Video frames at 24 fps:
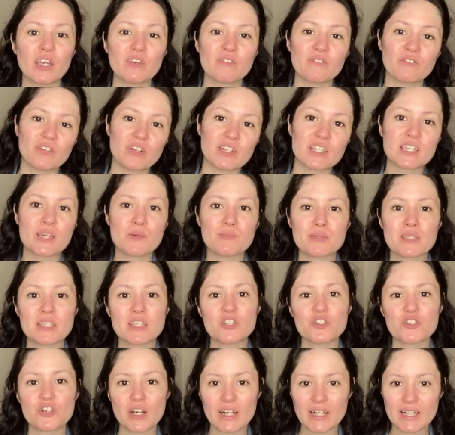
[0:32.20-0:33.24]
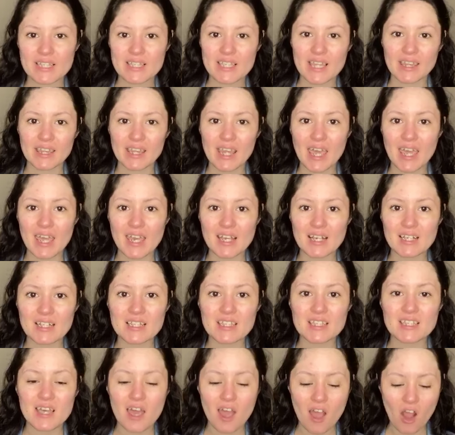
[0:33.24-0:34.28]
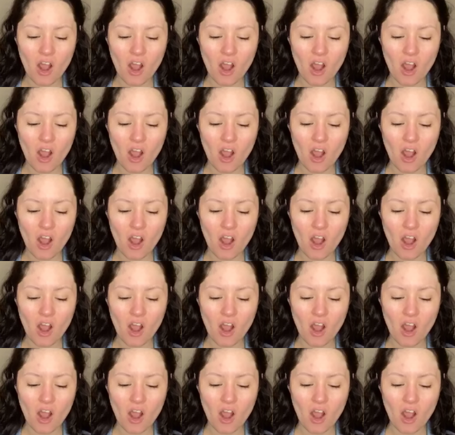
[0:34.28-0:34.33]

for tips and tricks and things